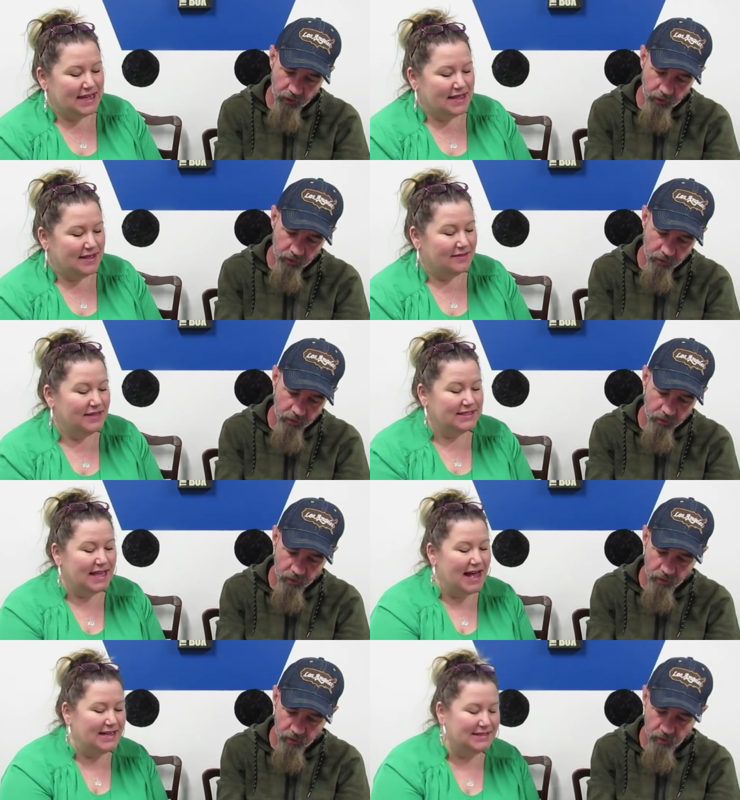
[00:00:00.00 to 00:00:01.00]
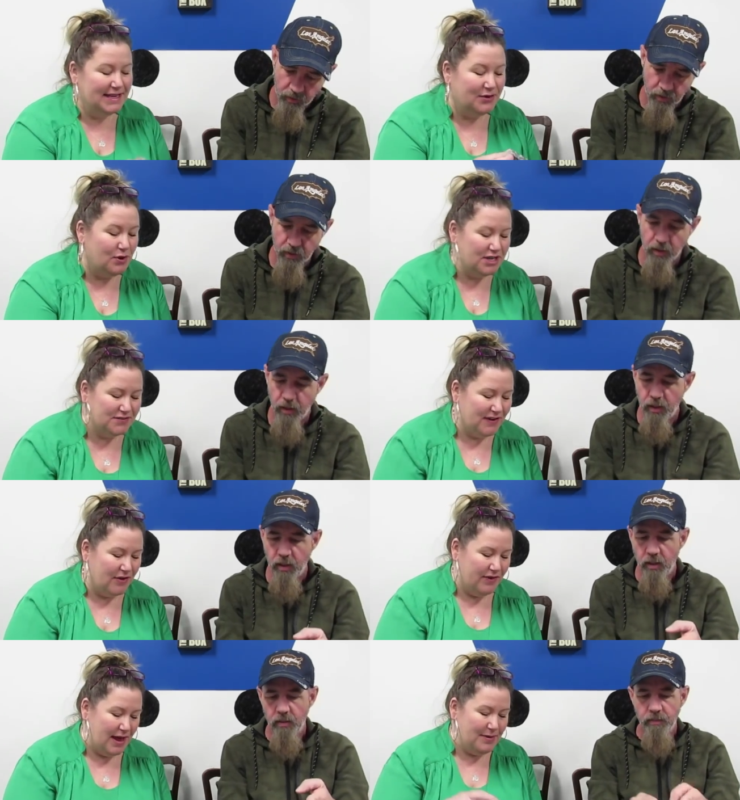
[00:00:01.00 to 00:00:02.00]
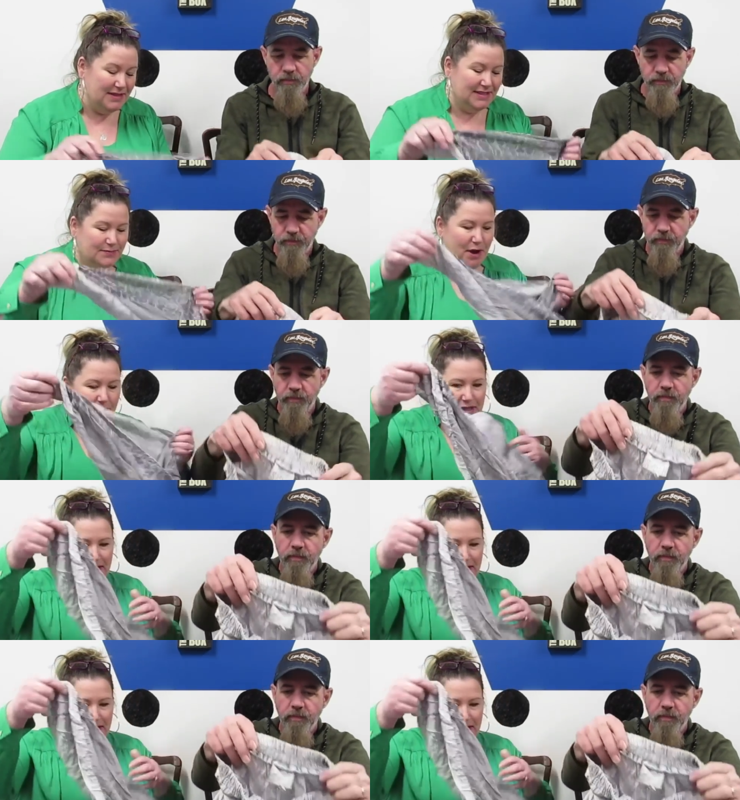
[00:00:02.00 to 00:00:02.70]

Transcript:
Speaker 1: USA. This has like crushed velvet. I mean, this is probably